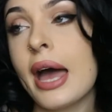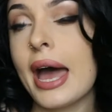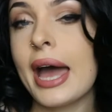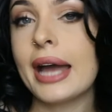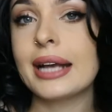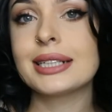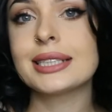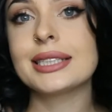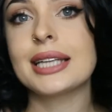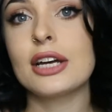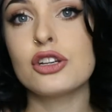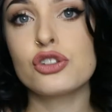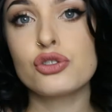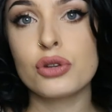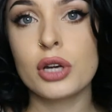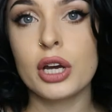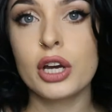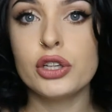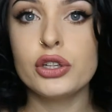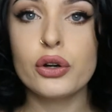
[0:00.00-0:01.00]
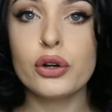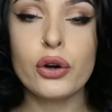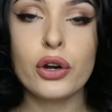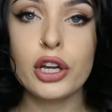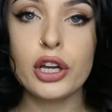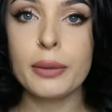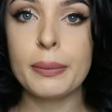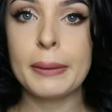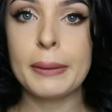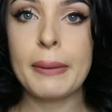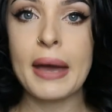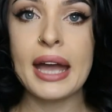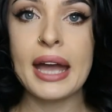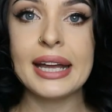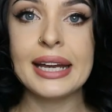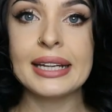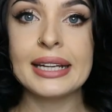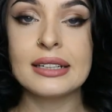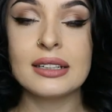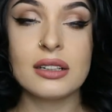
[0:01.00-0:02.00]
et cetera, you're going to be
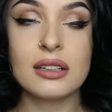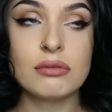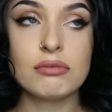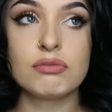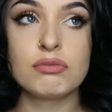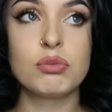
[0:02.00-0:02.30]
paying,